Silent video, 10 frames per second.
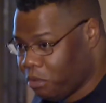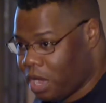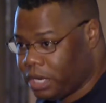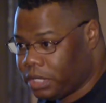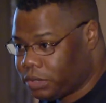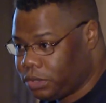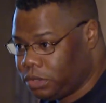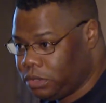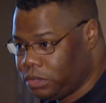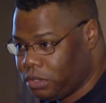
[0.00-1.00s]

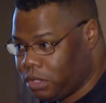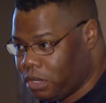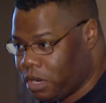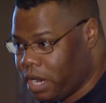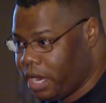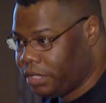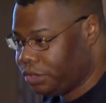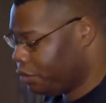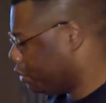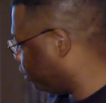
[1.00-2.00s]
products, all right? And
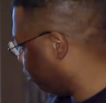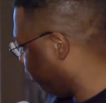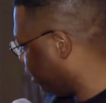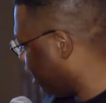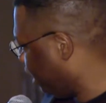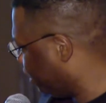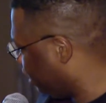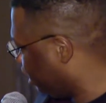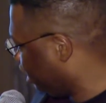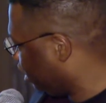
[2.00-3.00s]
so there's a
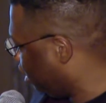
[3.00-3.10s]
reduction